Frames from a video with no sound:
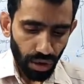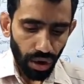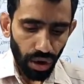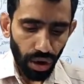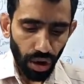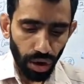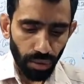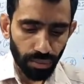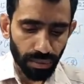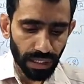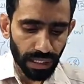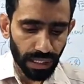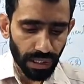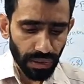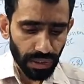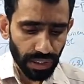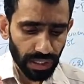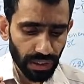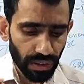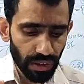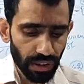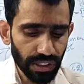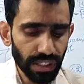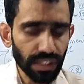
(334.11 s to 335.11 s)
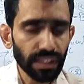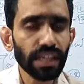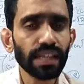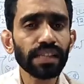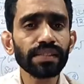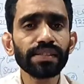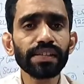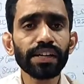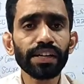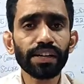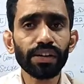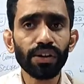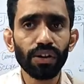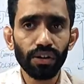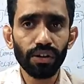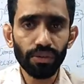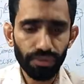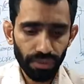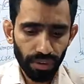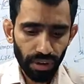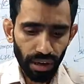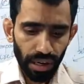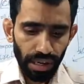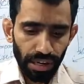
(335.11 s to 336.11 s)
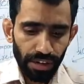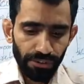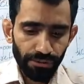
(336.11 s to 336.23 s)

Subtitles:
Objective resolution consisted of